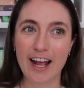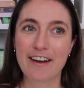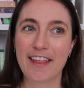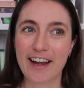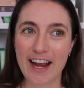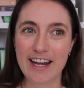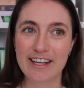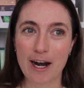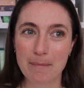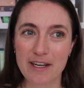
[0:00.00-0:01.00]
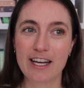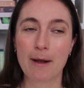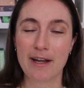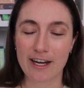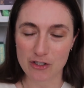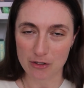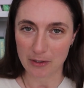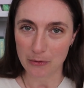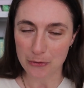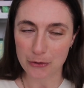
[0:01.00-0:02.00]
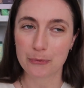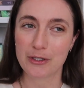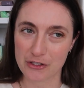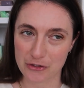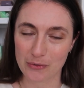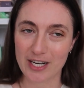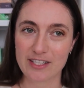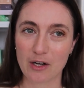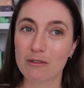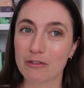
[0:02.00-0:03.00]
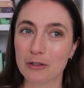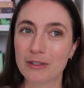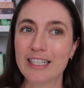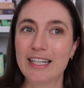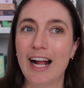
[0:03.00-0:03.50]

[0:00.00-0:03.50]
And then I ended up picking up an extra milk, which is always helpful,